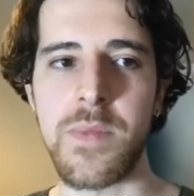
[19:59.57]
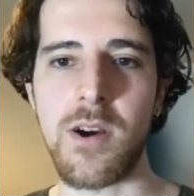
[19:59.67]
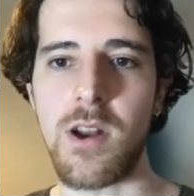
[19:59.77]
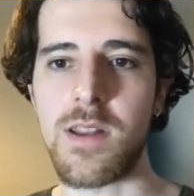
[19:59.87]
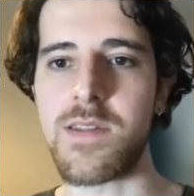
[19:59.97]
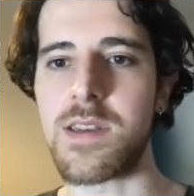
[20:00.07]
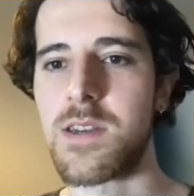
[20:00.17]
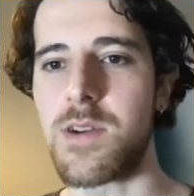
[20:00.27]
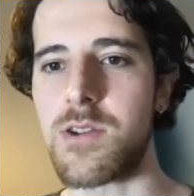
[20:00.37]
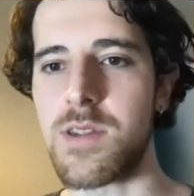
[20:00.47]
a lot of the
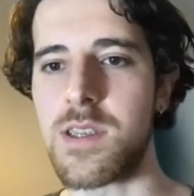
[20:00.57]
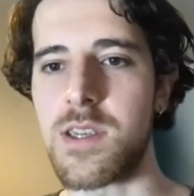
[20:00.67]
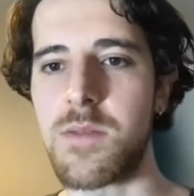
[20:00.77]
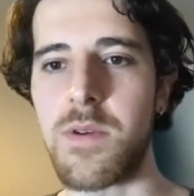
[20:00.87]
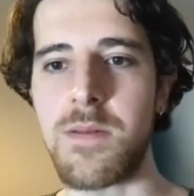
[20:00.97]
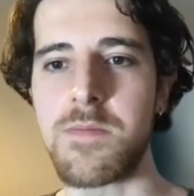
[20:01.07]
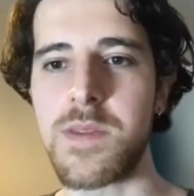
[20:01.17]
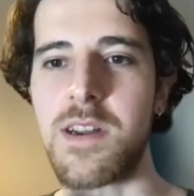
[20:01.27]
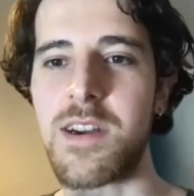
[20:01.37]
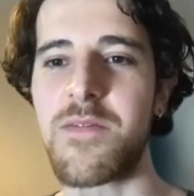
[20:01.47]
sequential decision
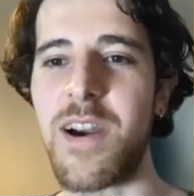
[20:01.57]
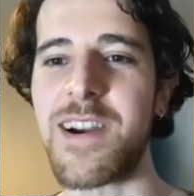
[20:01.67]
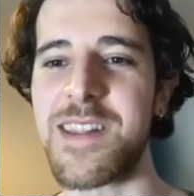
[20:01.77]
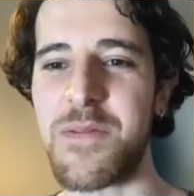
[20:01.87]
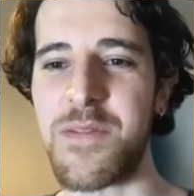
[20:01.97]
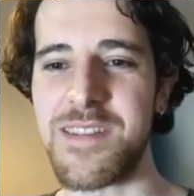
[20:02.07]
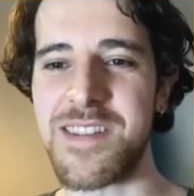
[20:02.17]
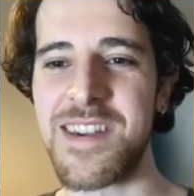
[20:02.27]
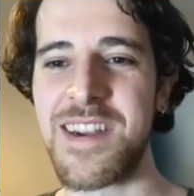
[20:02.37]
problems look very different.